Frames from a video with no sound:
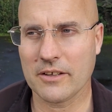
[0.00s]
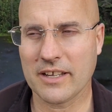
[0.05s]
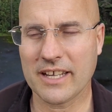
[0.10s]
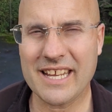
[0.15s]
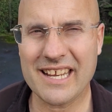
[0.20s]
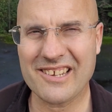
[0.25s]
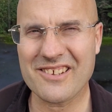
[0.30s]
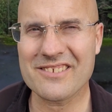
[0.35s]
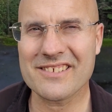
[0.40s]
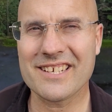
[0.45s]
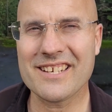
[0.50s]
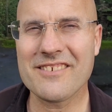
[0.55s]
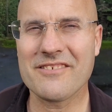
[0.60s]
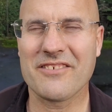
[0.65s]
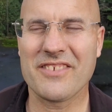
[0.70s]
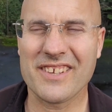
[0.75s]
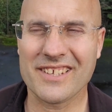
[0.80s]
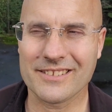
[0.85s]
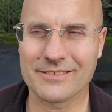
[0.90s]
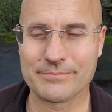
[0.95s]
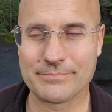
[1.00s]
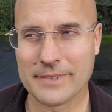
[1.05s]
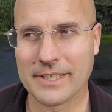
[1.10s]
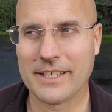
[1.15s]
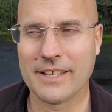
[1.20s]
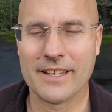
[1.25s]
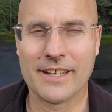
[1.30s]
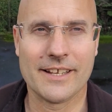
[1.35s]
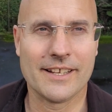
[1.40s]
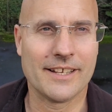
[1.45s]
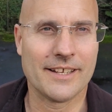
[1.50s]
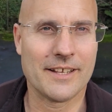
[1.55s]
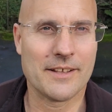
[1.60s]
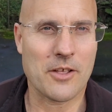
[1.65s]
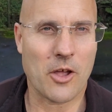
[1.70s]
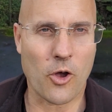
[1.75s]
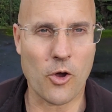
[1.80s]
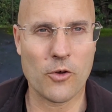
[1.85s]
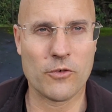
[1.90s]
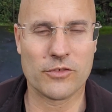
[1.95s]
Again, because I didn't feel
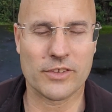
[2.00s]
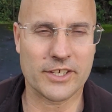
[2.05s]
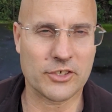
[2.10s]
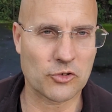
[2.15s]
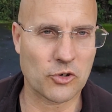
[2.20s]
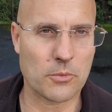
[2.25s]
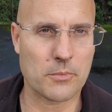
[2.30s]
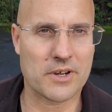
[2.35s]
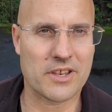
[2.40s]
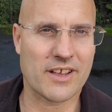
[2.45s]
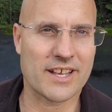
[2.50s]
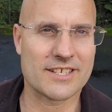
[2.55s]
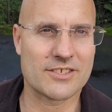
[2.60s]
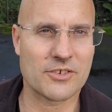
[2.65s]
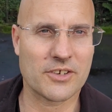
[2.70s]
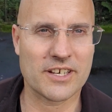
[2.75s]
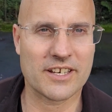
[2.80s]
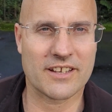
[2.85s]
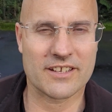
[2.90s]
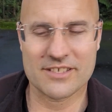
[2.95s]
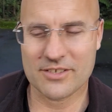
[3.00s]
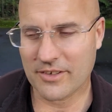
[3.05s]
overly traumatized.